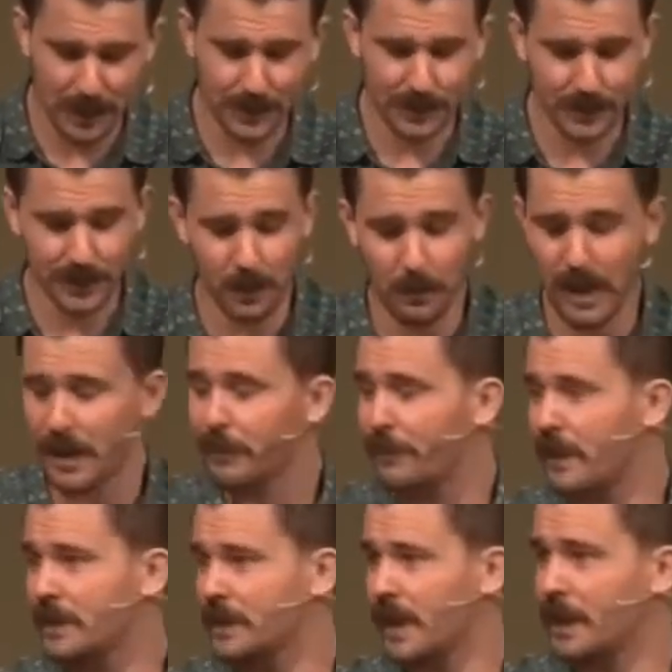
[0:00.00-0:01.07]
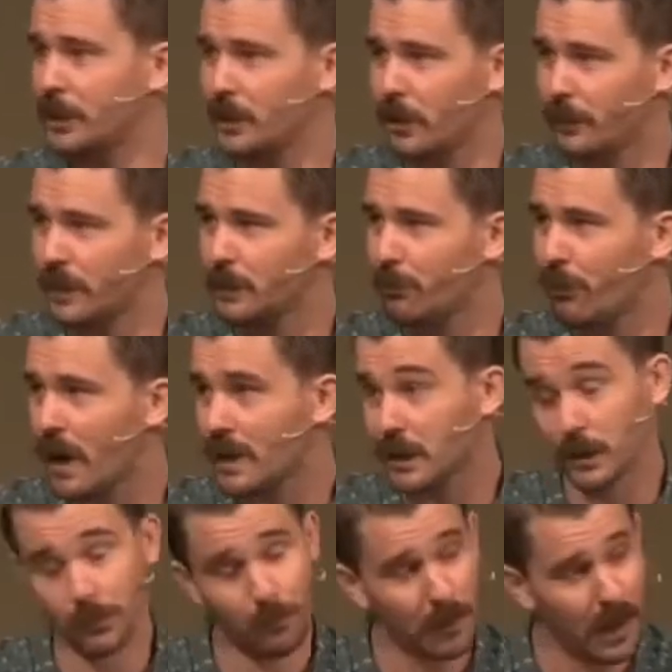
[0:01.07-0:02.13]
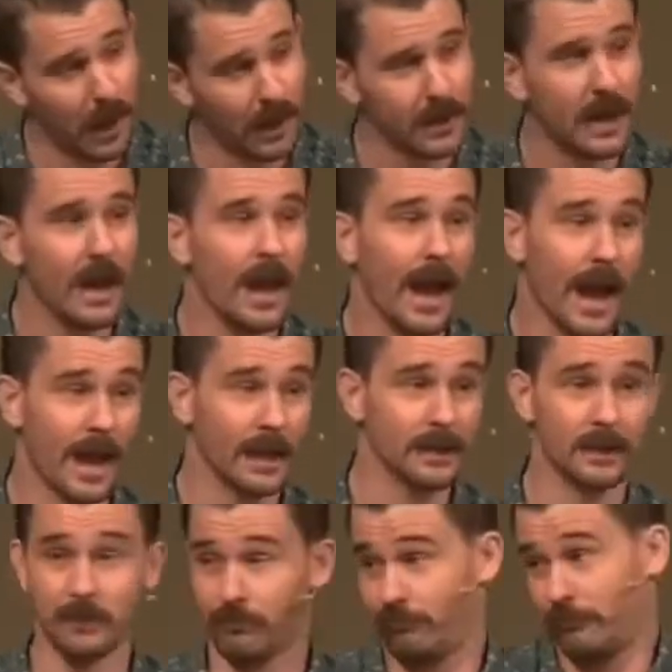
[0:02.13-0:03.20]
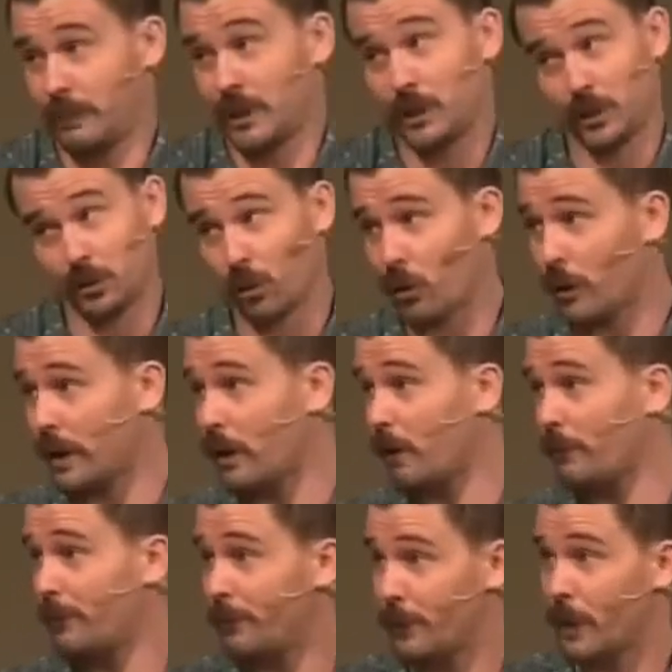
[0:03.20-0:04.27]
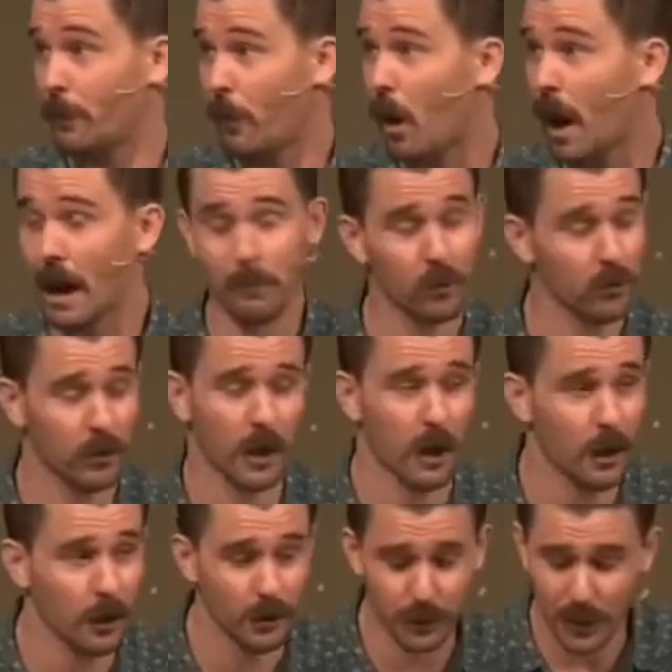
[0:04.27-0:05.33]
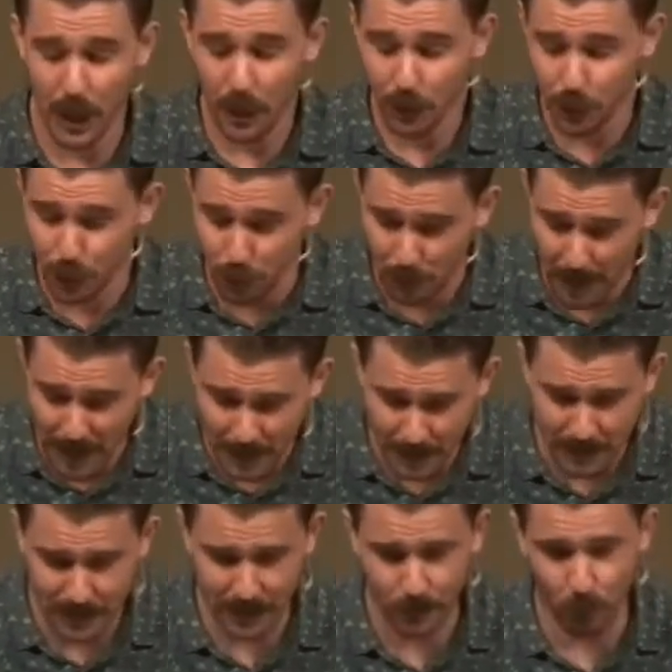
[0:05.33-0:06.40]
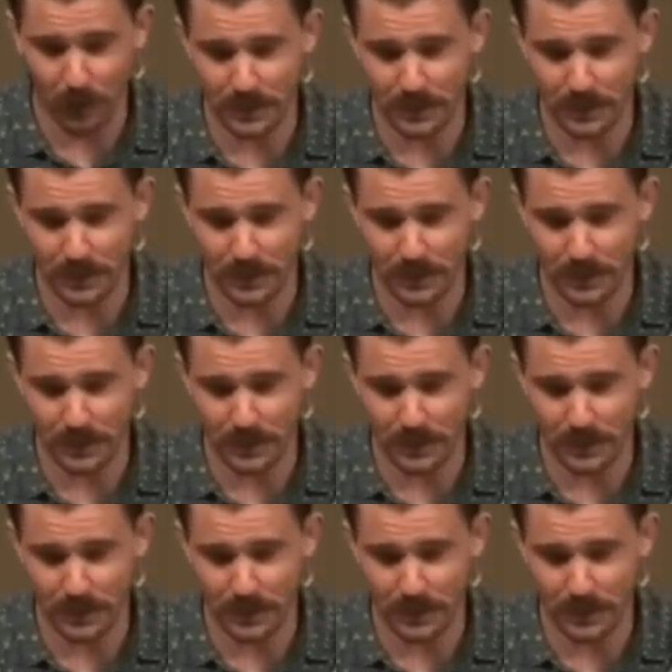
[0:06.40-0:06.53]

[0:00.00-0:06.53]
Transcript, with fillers: places a manifestation of his presence. But as the story of the Bible goes, humanity